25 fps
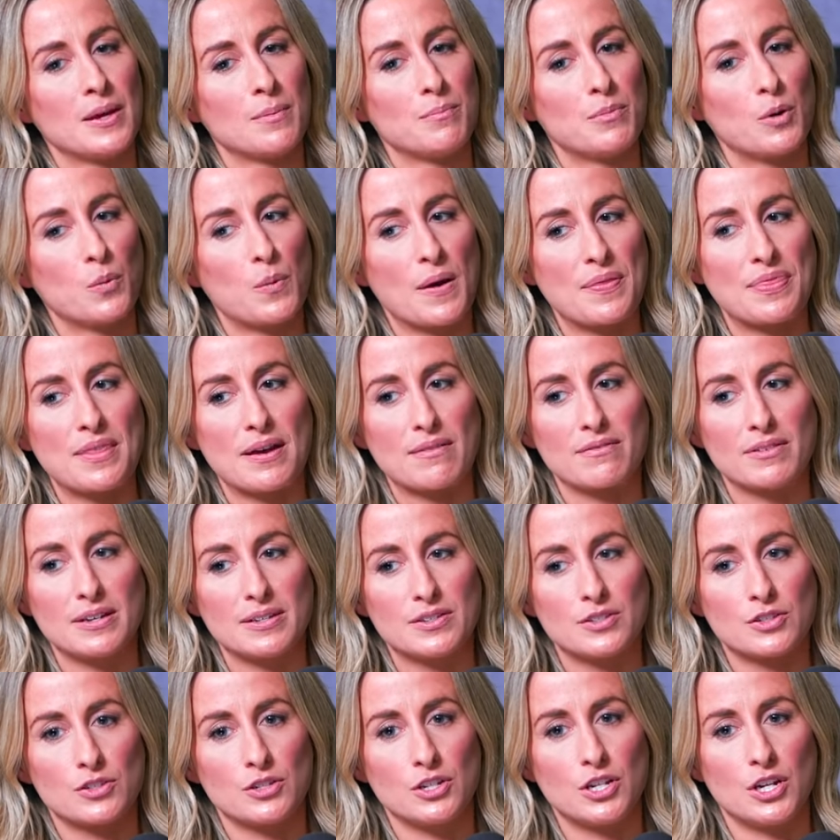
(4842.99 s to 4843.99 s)
but when there
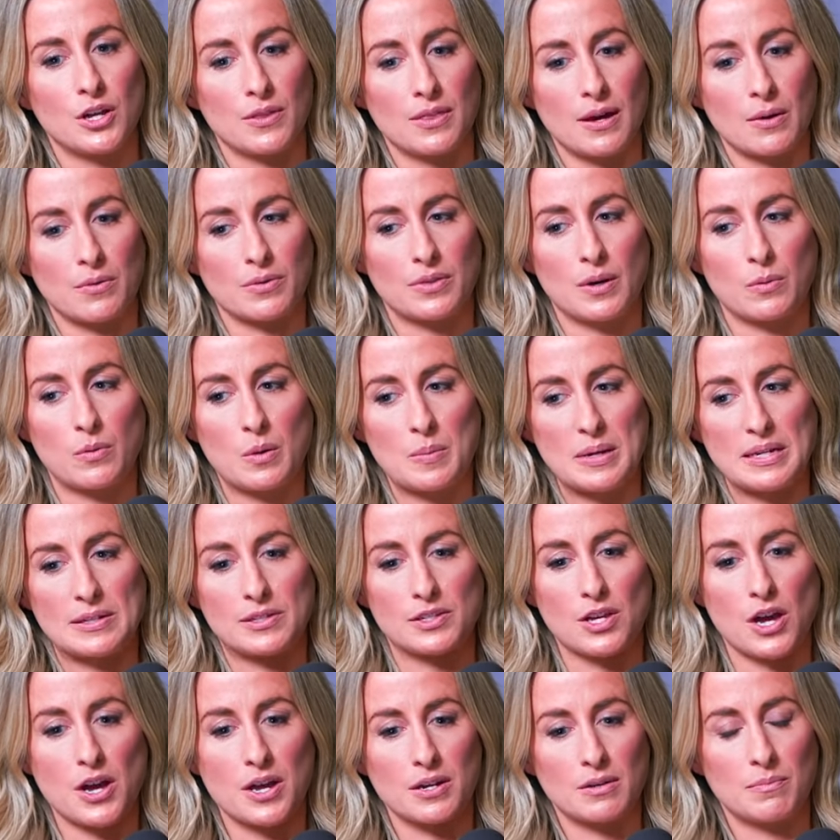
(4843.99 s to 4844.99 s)
is you know there, there will be
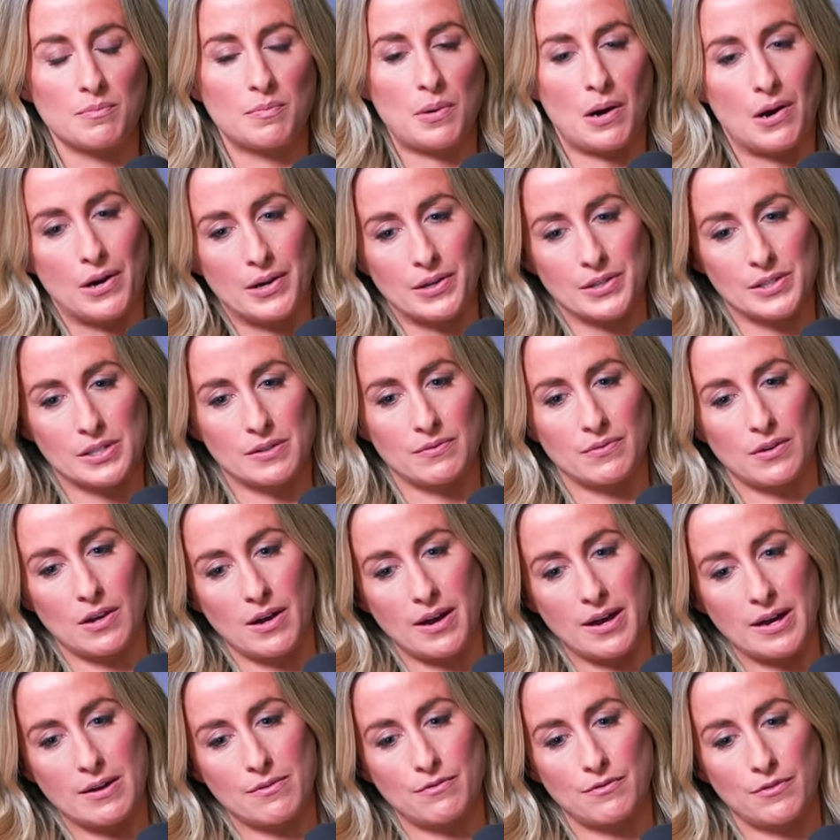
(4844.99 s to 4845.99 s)
certain parts of
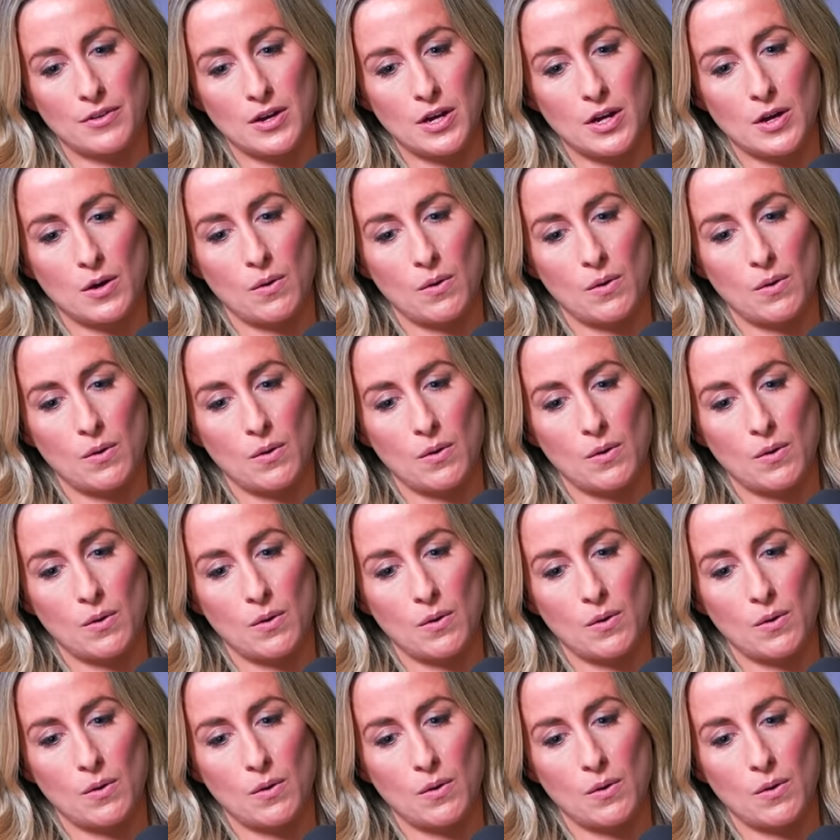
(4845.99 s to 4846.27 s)
life